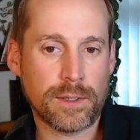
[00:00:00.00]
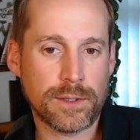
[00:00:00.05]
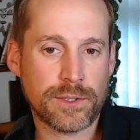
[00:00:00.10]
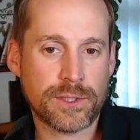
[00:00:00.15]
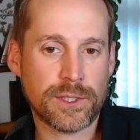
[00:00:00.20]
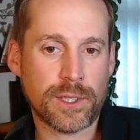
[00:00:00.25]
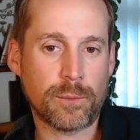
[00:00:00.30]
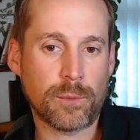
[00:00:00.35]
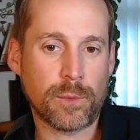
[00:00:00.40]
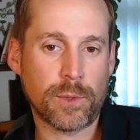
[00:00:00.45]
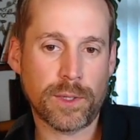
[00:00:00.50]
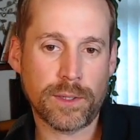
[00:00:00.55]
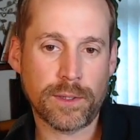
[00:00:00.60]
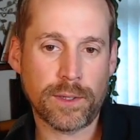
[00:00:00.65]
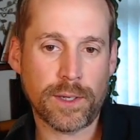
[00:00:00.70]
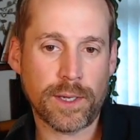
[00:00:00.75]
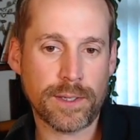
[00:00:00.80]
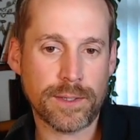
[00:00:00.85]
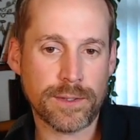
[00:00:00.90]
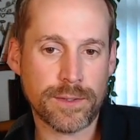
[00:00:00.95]
someone
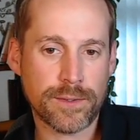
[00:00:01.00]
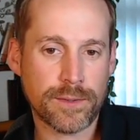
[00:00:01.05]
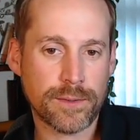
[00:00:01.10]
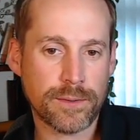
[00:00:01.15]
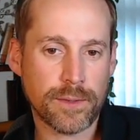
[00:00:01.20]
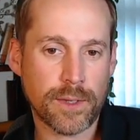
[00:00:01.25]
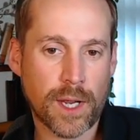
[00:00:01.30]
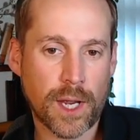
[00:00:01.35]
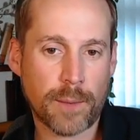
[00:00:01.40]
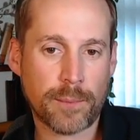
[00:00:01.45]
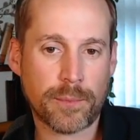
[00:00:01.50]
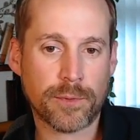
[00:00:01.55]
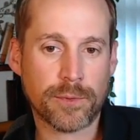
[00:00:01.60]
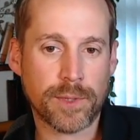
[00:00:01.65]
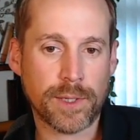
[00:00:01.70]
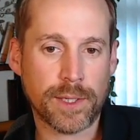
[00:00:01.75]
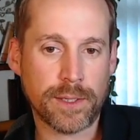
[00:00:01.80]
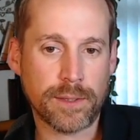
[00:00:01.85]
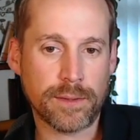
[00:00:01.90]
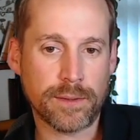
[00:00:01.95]
has
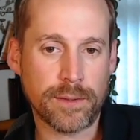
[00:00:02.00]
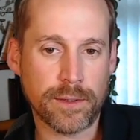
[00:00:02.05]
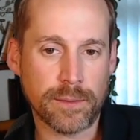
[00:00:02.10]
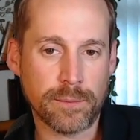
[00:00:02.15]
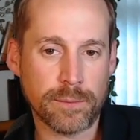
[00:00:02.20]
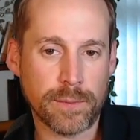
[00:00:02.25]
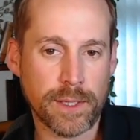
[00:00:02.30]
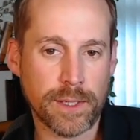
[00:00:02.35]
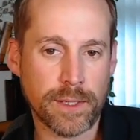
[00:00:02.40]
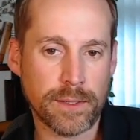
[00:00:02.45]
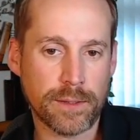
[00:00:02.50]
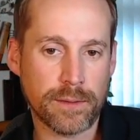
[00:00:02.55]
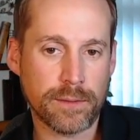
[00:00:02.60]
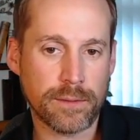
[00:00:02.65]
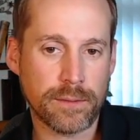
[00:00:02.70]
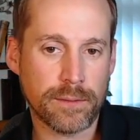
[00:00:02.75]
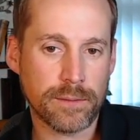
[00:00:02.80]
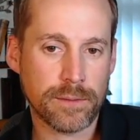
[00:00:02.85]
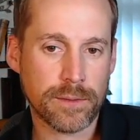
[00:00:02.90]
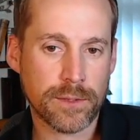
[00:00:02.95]
operated their
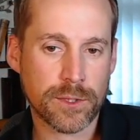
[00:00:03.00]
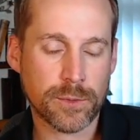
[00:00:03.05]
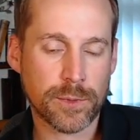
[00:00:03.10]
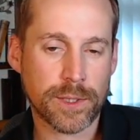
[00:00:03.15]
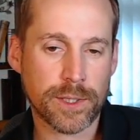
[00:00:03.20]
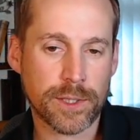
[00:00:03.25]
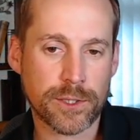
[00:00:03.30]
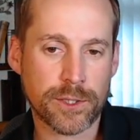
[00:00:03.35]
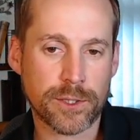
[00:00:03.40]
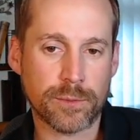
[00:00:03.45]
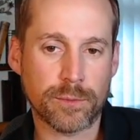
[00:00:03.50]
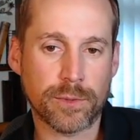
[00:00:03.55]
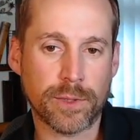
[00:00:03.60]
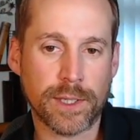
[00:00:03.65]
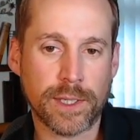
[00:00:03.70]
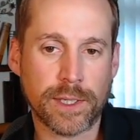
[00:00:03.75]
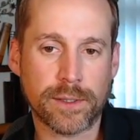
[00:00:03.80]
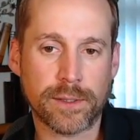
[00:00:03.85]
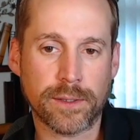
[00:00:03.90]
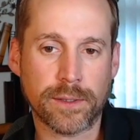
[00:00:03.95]
main switch or
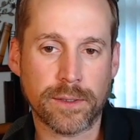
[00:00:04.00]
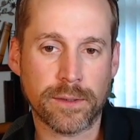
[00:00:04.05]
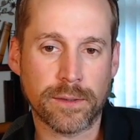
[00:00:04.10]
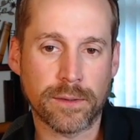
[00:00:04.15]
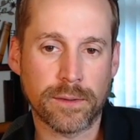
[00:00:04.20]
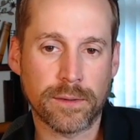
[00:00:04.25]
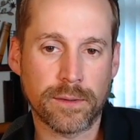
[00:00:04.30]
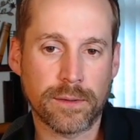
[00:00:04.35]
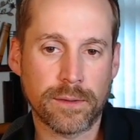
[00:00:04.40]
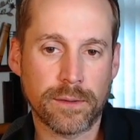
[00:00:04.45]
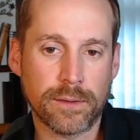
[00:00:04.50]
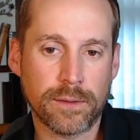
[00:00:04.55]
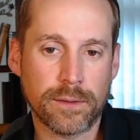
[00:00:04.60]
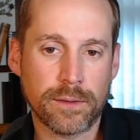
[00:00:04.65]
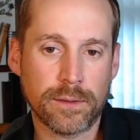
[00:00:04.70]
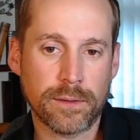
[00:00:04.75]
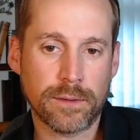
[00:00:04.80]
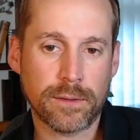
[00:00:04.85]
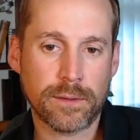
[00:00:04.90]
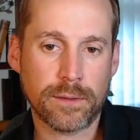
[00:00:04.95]
breaker
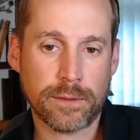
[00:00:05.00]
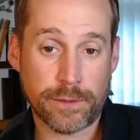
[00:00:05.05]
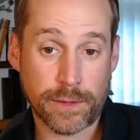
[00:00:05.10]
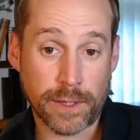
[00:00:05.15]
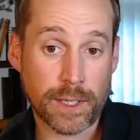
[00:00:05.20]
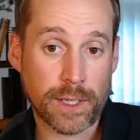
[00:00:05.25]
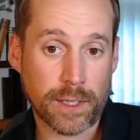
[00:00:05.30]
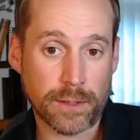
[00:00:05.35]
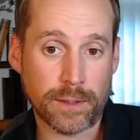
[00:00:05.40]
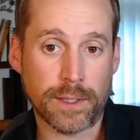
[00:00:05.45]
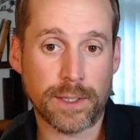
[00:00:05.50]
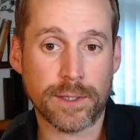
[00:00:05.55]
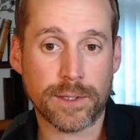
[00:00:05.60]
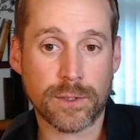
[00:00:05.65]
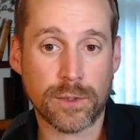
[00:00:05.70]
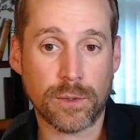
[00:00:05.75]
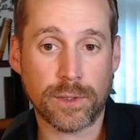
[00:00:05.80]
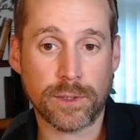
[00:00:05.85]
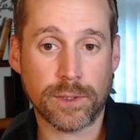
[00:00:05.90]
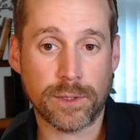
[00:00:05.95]
thinking that it's
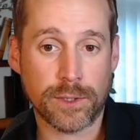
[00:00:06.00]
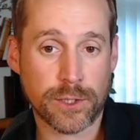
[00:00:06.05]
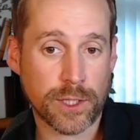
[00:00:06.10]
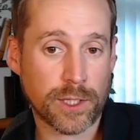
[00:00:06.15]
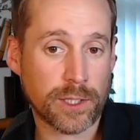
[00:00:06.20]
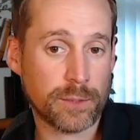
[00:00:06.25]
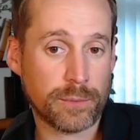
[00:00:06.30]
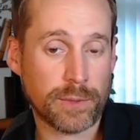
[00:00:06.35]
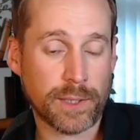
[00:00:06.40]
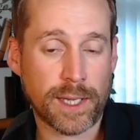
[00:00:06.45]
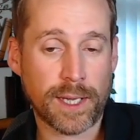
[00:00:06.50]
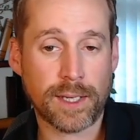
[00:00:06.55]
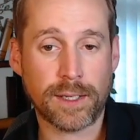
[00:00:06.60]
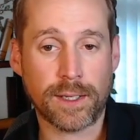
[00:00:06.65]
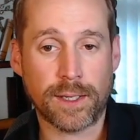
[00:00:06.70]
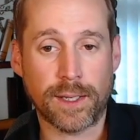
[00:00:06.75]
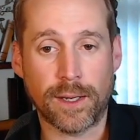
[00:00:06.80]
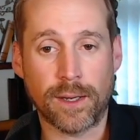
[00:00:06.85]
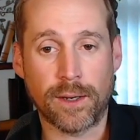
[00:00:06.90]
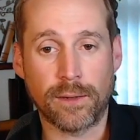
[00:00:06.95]
going to shut the plant
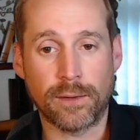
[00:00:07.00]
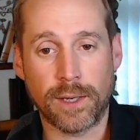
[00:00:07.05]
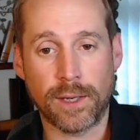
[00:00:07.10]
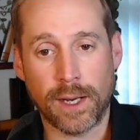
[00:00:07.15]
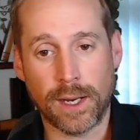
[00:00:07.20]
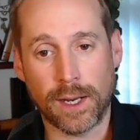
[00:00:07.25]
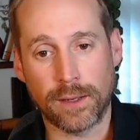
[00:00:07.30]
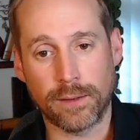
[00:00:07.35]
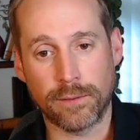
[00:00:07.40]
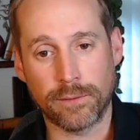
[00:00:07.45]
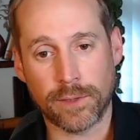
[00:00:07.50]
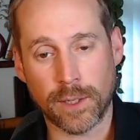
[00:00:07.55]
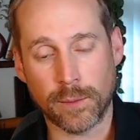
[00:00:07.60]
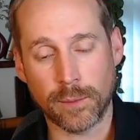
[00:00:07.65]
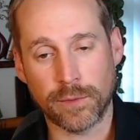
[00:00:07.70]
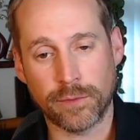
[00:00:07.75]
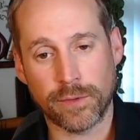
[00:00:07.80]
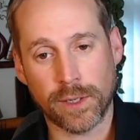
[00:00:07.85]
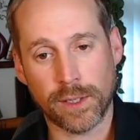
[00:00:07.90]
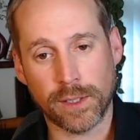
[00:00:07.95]
down, and come
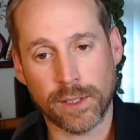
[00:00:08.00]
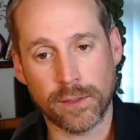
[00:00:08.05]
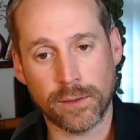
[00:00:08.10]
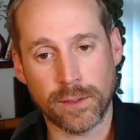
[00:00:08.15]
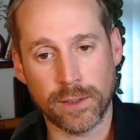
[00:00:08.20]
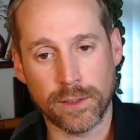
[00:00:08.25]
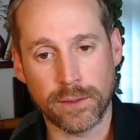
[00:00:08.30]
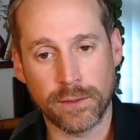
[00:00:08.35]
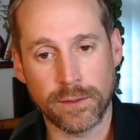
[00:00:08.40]
to find out